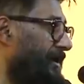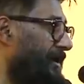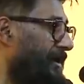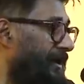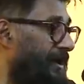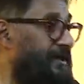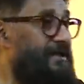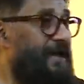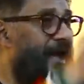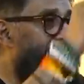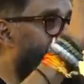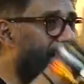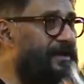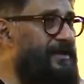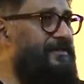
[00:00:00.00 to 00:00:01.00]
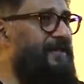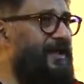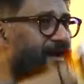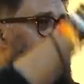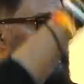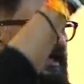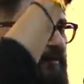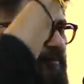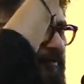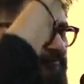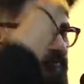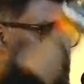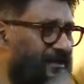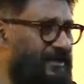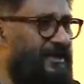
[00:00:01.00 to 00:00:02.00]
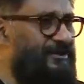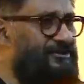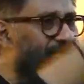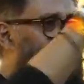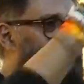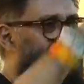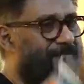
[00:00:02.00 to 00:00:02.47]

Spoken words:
it happened in the name of the religion.